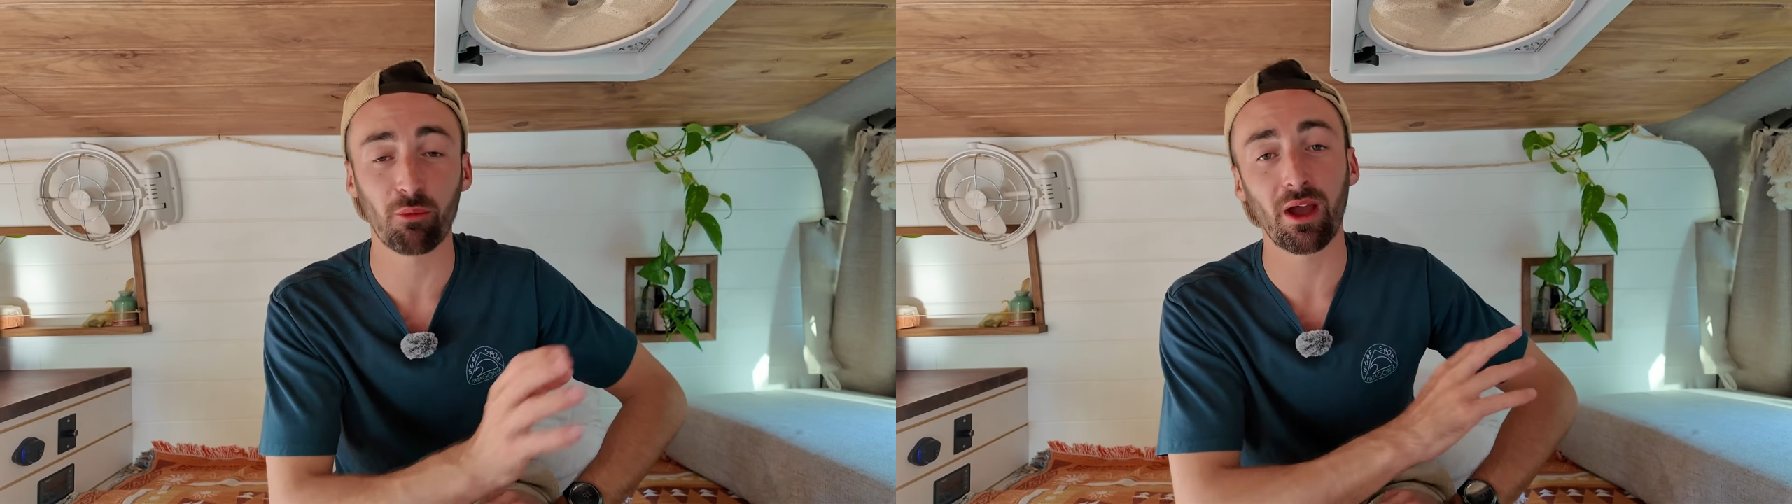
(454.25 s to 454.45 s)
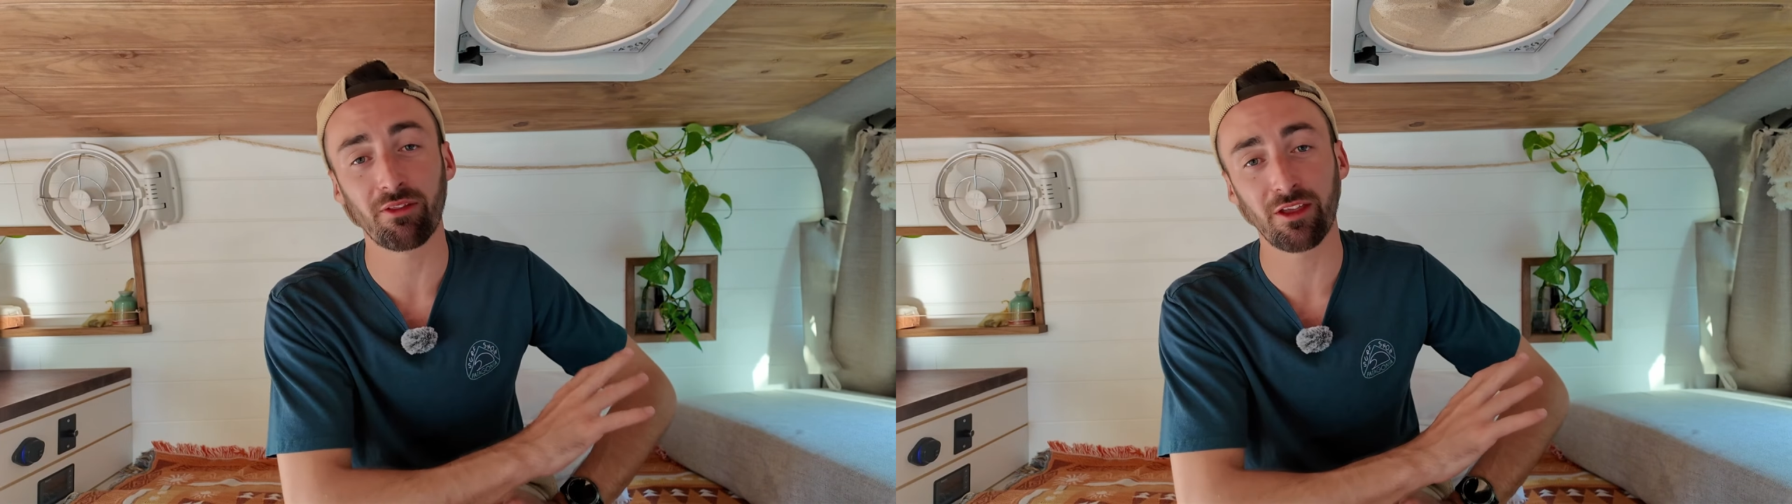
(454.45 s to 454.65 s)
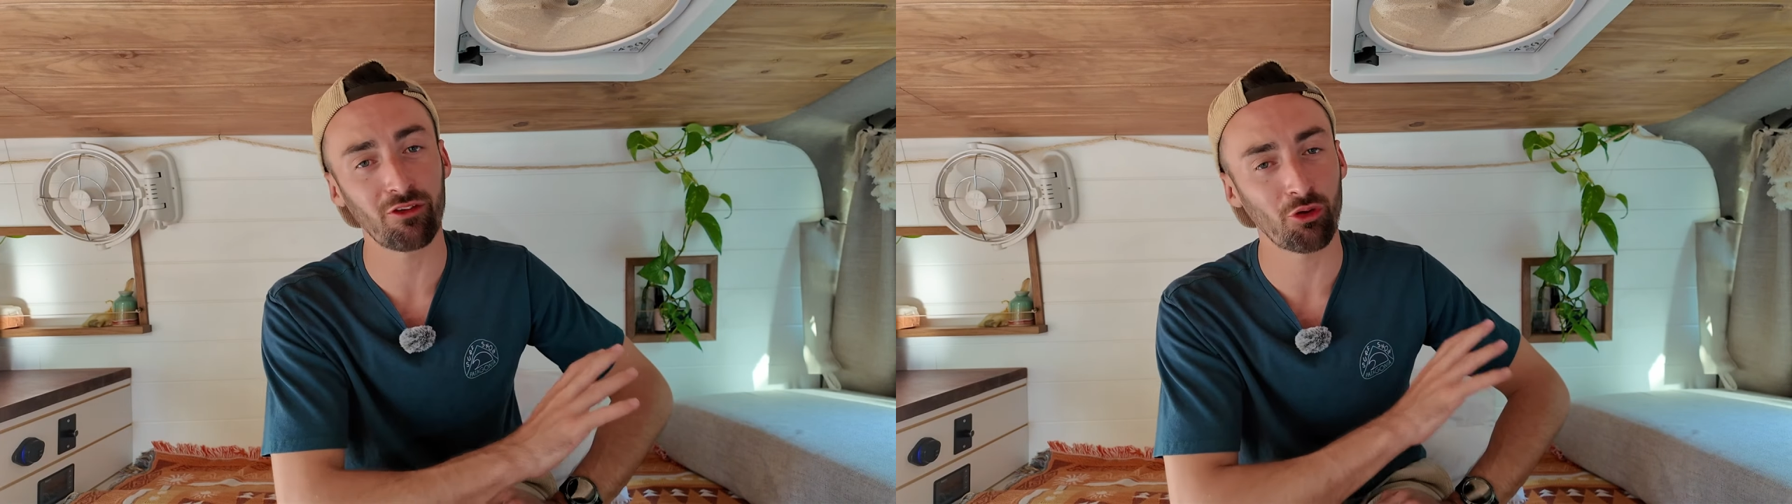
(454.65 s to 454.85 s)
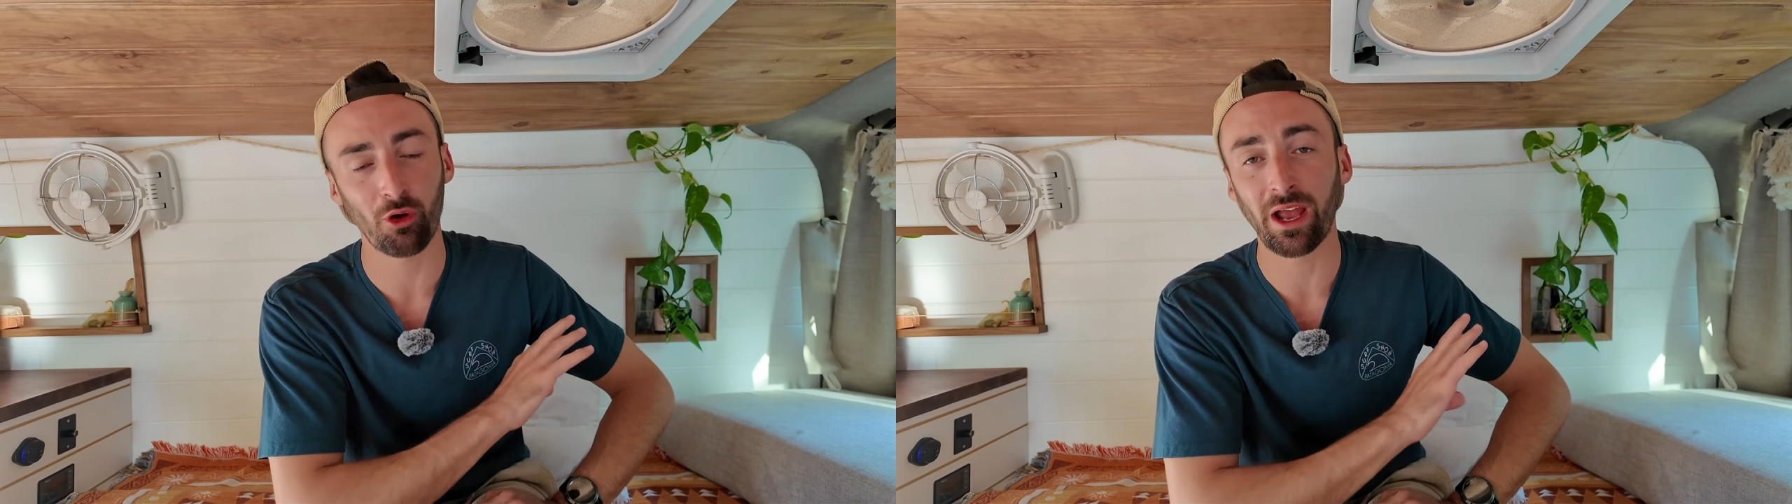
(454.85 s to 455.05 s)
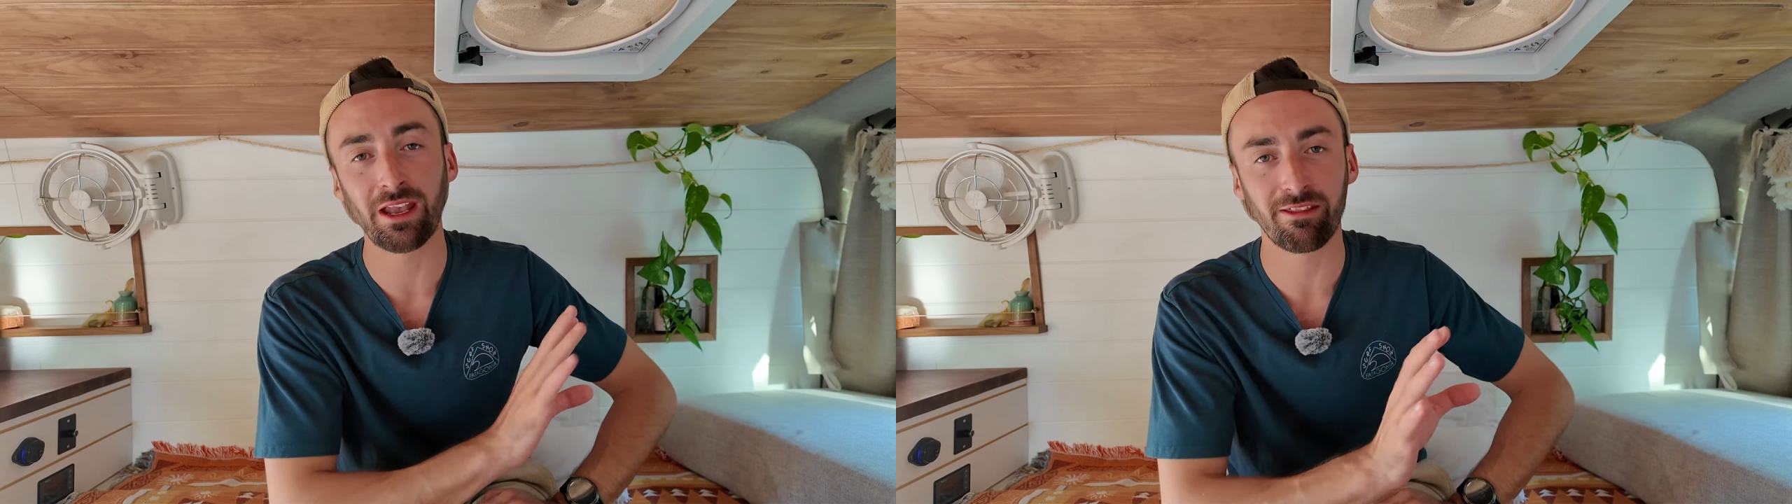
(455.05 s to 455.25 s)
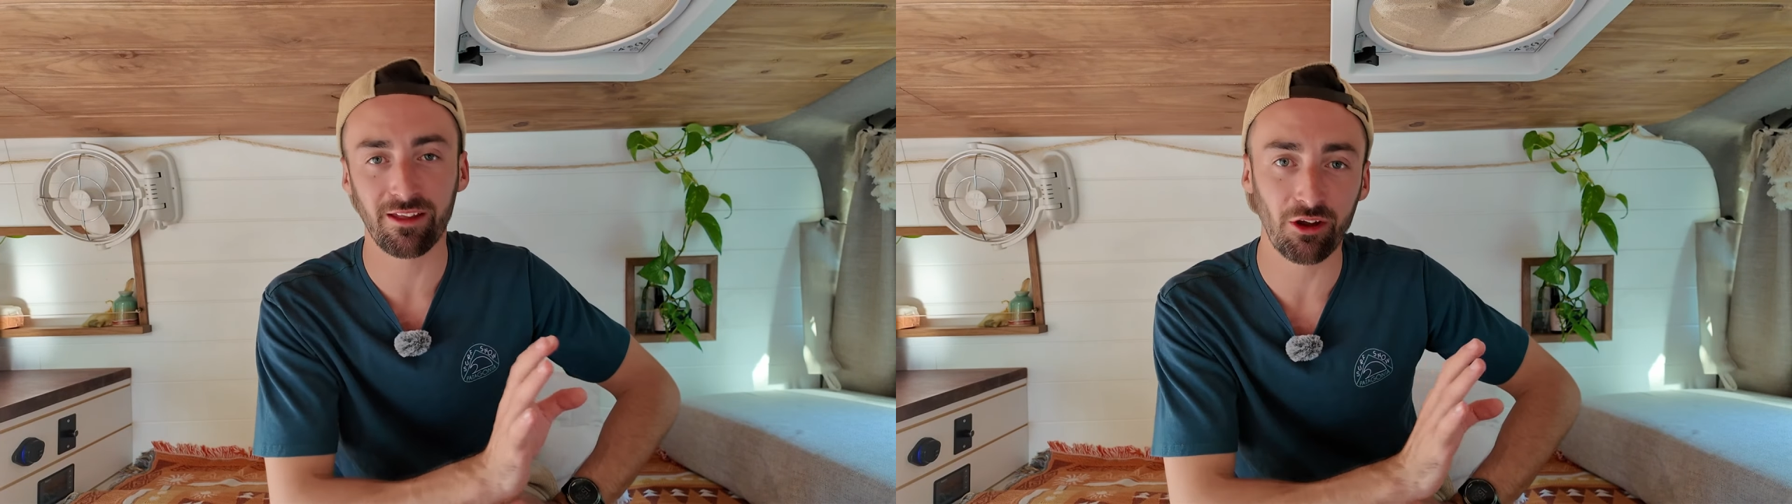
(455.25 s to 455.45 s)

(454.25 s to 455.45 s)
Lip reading: about this or anything